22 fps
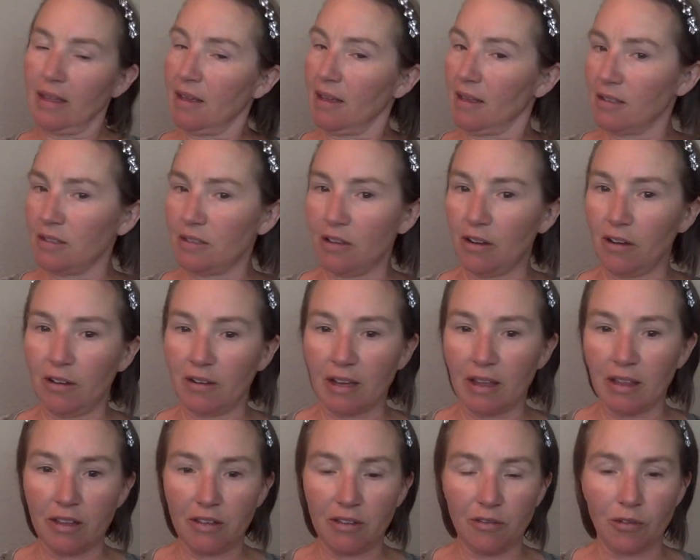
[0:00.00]
And so
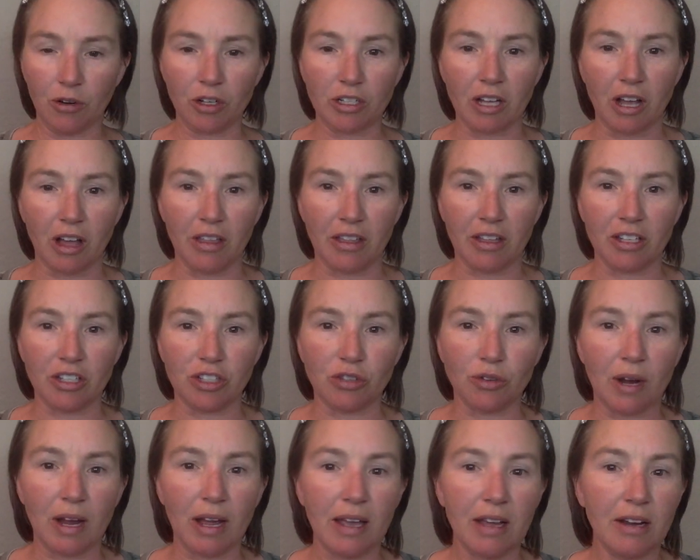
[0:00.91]
now that you've worked all the
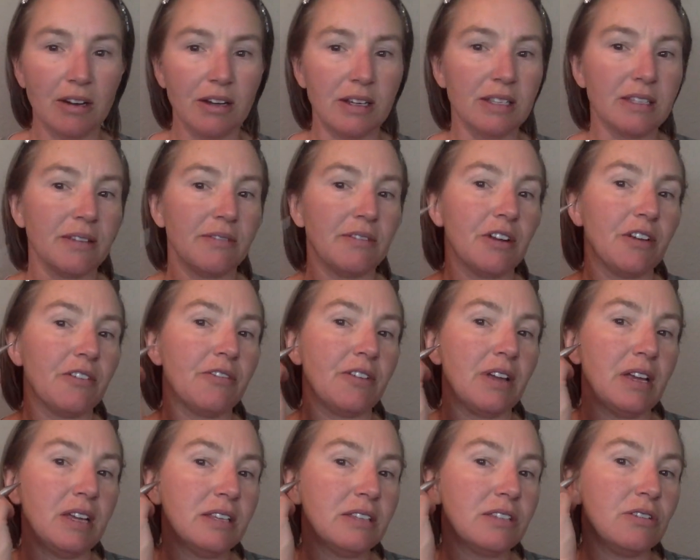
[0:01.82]
dry areas of your
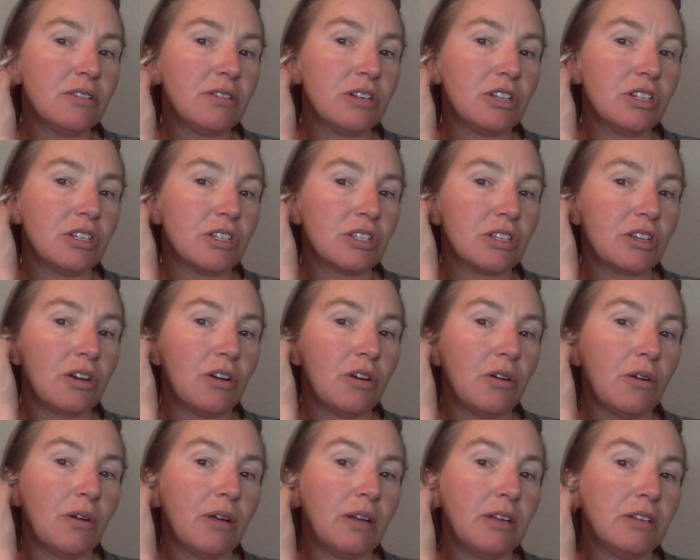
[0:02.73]
face, you can just
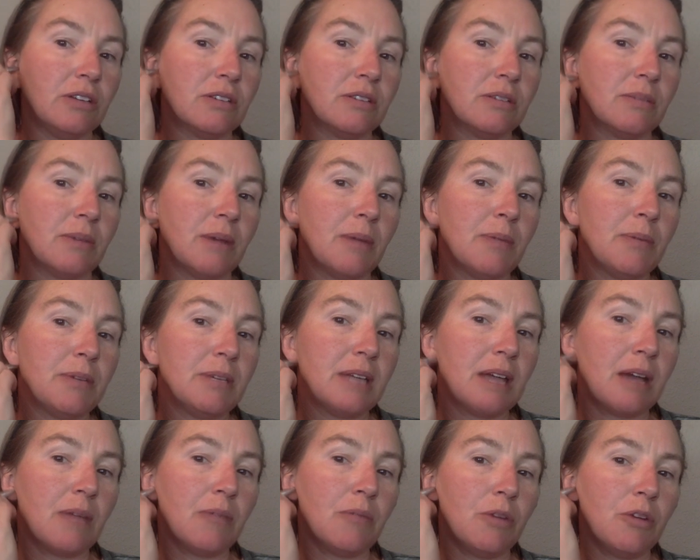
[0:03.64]
go and do some up and
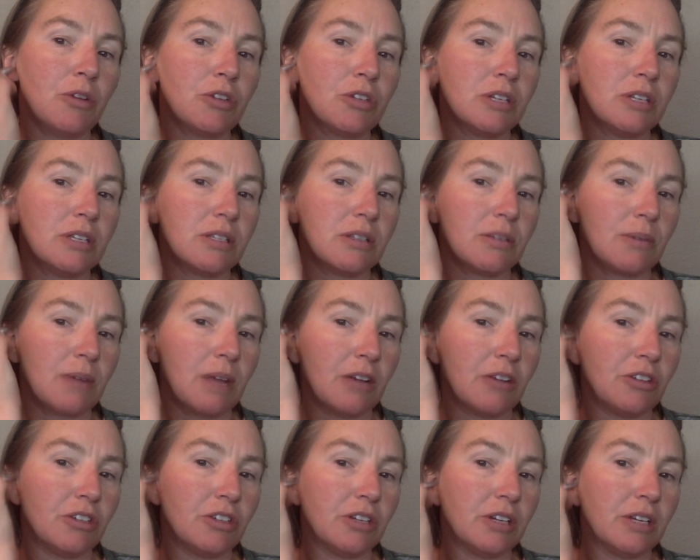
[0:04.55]
down motions
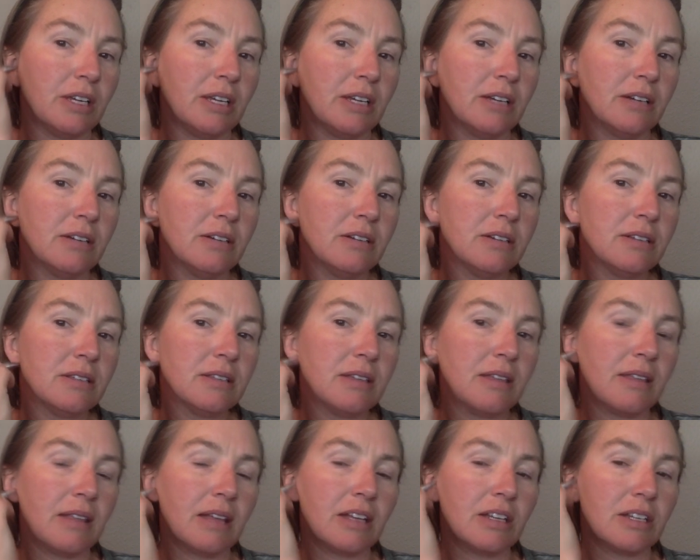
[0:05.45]
around your ears.
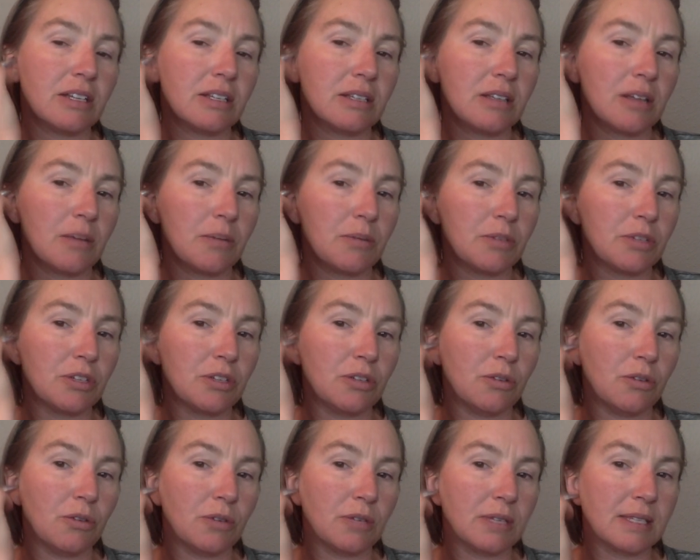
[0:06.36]
And that just helps
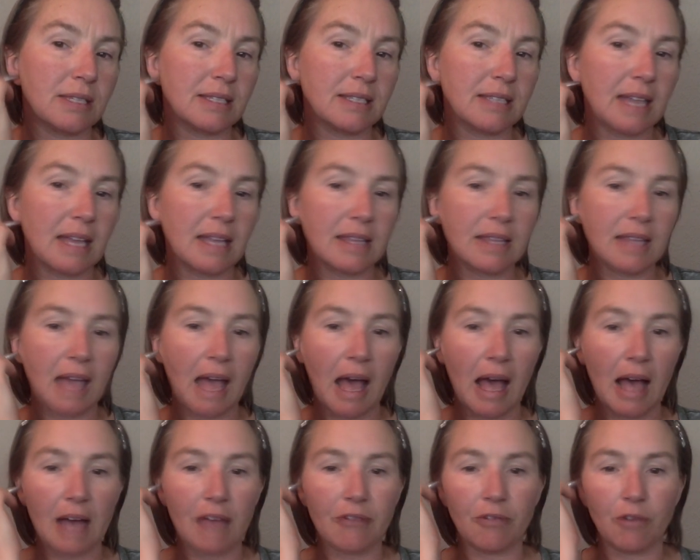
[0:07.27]
to set
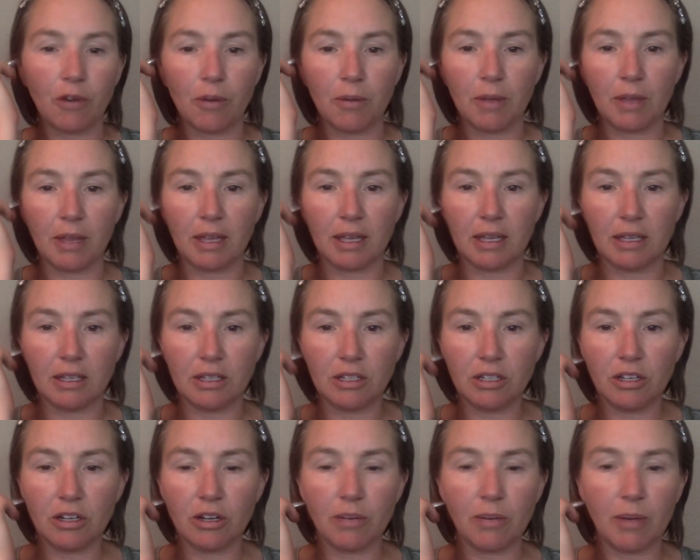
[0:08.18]
that formula
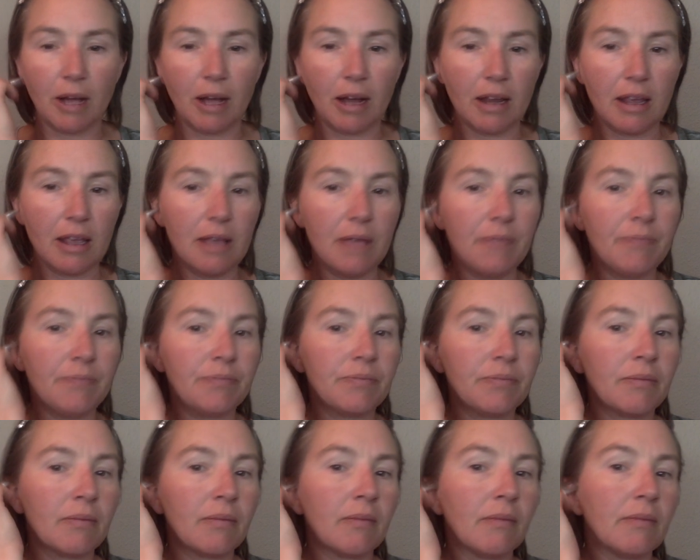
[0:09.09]
into your body.
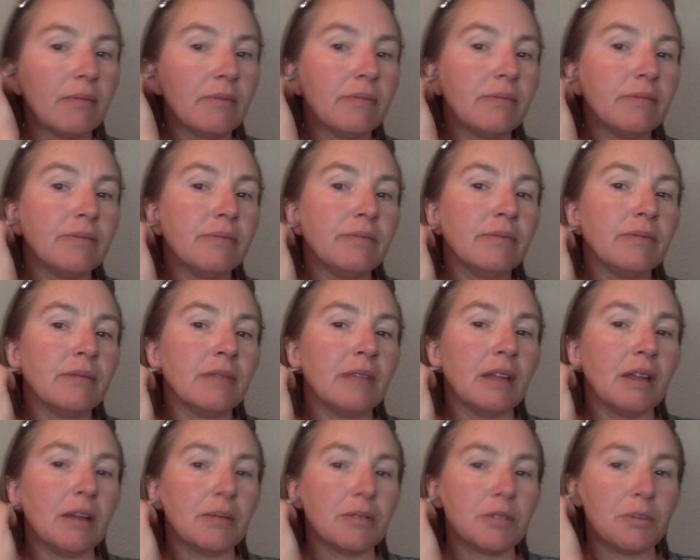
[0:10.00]

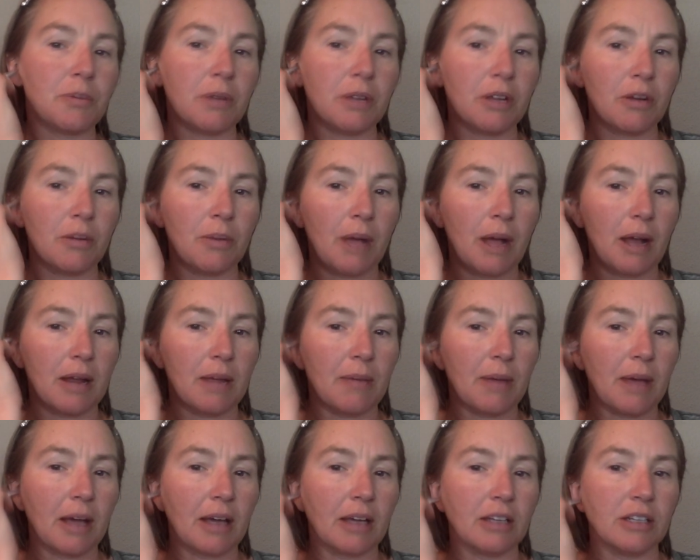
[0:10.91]
It helps to bring your body
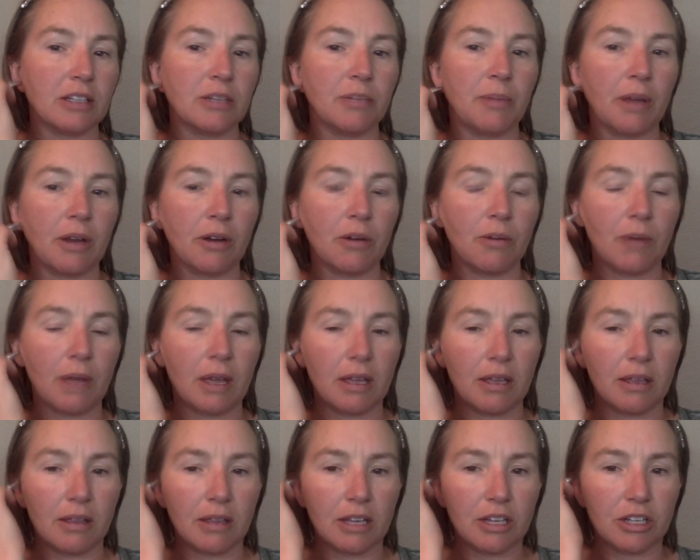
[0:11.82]
back into better
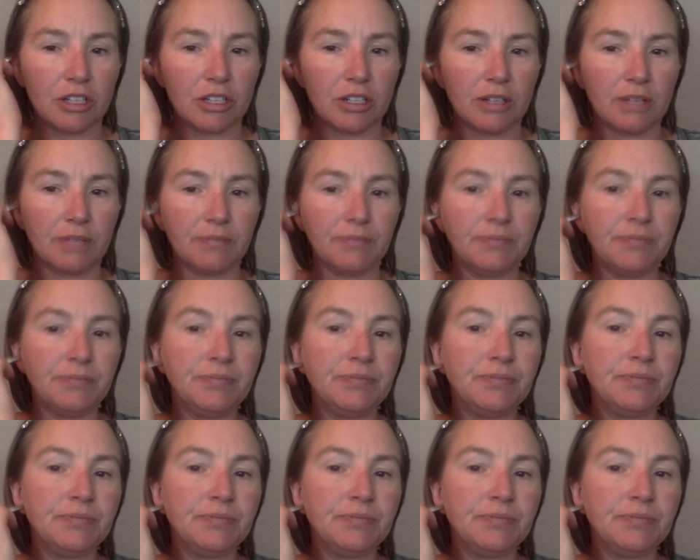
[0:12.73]
regulation.